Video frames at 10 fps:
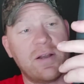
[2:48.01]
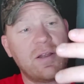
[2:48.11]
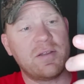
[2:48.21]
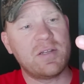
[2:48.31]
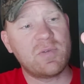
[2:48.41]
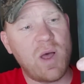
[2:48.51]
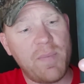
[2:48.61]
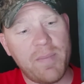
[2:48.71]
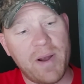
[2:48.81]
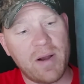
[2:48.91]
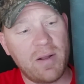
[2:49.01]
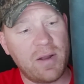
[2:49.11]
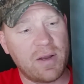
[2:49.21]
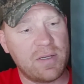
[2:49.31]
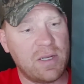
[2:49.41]
To swap a barrel on
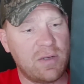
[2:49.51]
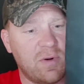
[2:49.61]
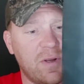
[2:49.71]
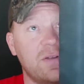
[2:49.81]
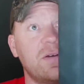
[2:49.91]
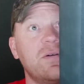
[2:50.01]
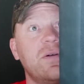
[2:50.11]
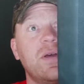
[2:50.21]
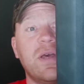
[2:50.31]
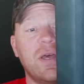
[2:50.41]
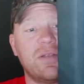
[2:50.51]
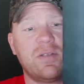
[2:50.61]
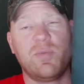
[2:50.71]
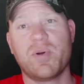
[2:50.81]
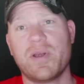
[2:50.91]
a 1022, it's
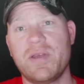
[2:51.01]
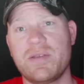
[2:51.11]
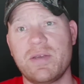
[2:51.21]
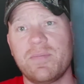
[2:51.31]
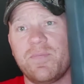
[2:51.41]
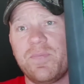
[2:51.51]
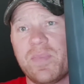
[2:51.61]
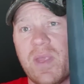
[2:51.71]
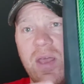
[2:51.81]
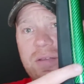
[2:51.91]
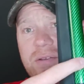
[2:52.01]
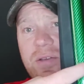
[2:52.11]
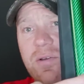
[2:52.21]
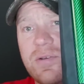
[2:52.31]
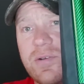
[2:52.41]
super easy. It's
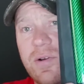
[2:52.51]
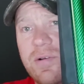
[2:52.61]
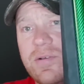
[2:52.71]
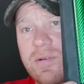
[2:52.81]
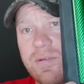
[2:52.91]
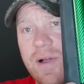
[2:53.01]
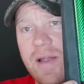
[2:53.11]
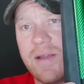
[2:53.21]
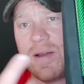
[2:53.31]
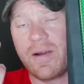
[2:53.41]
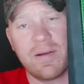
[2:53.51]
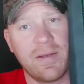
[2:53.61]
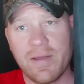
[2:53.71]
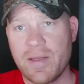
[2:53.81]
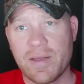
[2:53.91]
two screws right in there.
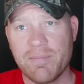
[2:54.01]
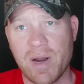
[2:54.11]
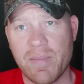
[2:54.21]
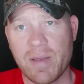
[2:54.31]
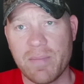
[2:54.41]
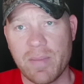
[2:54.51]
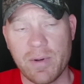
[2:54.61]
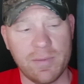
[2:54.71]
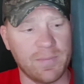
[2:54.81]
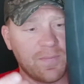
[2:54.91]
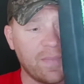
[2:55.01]
Bada bing, bada boom.